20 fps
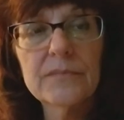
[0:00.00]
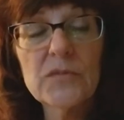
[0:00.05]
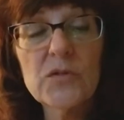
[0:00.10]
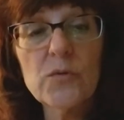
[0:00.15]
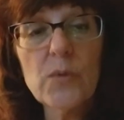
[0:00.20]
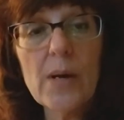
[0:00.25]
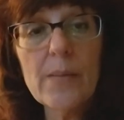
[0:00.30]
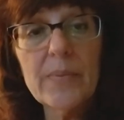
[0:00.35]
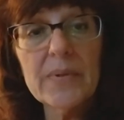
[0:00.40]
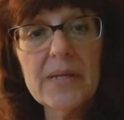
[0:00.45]

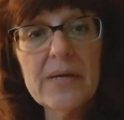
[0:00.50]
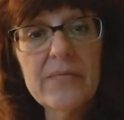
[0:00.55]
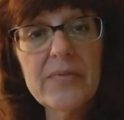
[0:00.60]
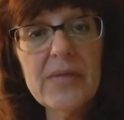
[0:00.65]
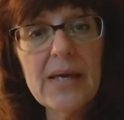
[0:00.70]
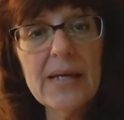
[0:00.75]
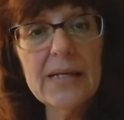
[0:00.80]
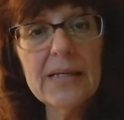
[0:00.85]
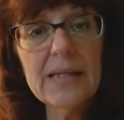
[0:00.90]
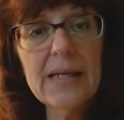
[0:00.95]
Do I believe
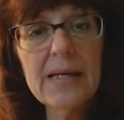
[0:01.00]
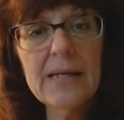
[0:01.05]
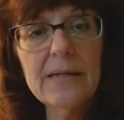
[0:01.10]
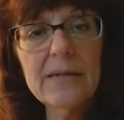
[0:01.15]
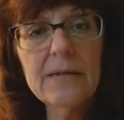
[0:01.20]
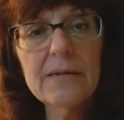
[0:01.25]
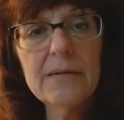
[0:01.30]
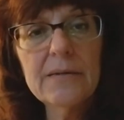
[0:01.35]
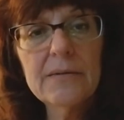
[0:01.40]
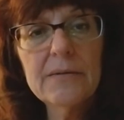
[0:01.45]
that, Elaine?
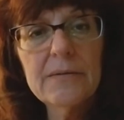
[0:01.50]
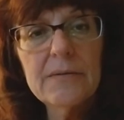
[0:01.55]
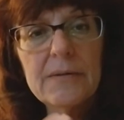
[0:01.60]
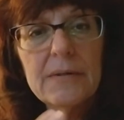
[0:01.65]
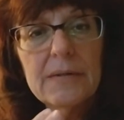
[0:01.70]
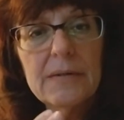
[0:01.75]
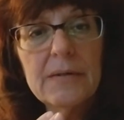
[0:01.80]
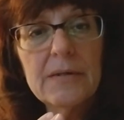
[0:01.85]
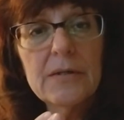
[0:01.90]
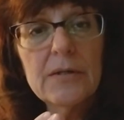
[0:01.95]

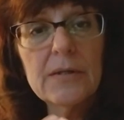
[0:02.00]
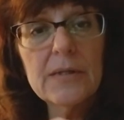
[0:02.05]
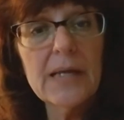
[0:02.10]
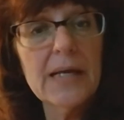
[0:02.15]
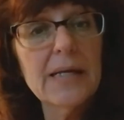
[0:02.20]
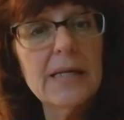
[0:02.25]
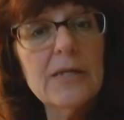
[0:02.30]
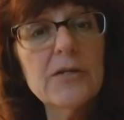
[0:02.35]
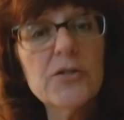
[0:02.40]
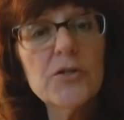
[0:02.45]

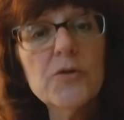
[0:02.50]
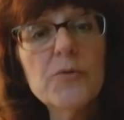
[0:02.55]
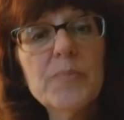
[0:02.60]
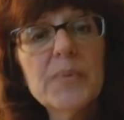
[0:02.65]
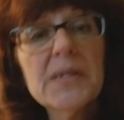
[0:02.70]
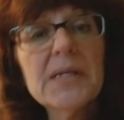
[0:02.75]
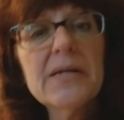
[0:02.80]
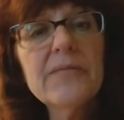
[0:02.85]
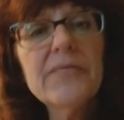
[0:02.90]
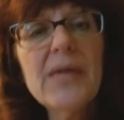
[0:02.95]
Laney, do you
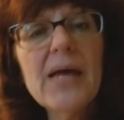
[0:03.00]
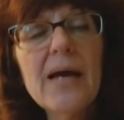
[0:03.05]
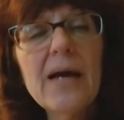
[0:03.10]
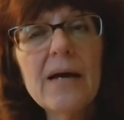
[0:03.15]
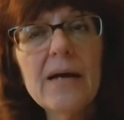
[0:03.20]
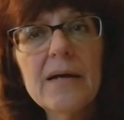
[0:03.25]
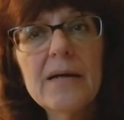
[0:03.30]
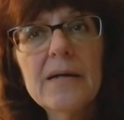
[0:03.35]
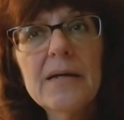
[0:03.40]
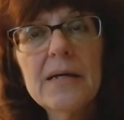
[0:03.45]
believe
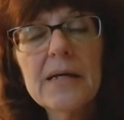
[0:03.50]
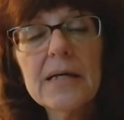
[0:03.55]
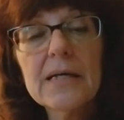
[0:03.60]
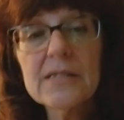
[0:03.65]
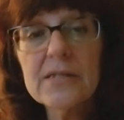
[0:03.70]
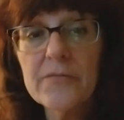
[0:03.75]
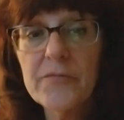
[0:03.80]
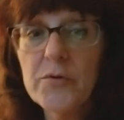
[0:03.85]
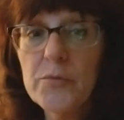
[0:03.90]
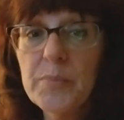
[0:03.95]
that?
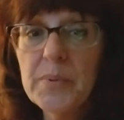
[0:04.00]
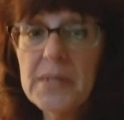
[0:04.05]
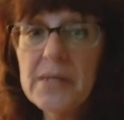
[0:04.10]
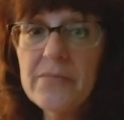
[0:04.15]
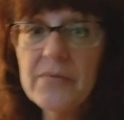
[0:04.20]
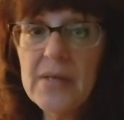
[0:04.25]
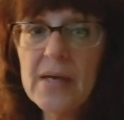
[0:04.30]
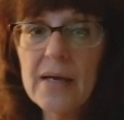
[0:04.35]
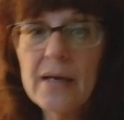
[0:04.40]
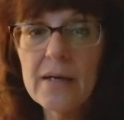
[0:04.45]
Because if you
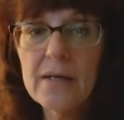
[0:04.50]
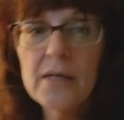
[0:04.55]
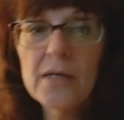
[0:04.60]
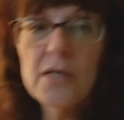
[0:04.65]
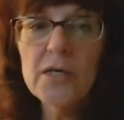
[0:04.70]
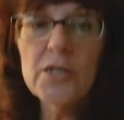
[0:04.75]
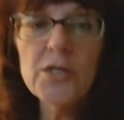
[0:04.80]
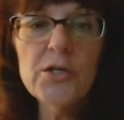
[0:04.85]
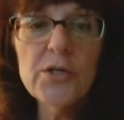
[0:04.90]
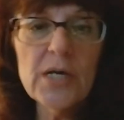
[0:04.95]
believe that,
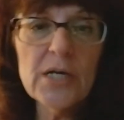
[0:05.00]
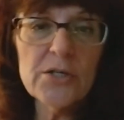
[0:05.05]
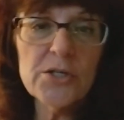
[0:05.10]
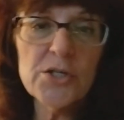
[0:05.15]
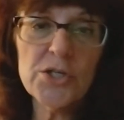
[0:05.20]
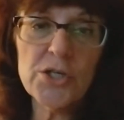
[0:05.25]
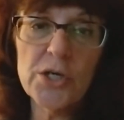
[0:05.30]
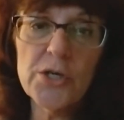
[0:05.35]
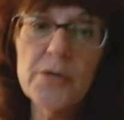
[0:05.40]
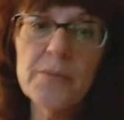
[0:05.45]
you got to
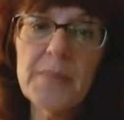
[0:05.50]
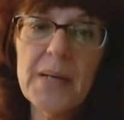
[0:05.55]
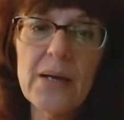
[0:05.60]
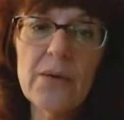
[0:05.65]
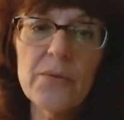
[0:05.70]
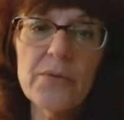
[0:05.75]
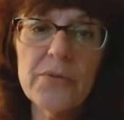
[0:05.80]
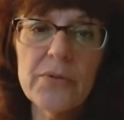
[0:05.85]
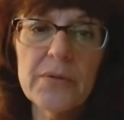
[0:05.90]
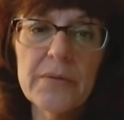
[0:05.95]
shut your
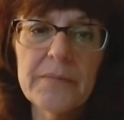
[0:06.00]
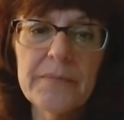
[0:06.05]
mouth.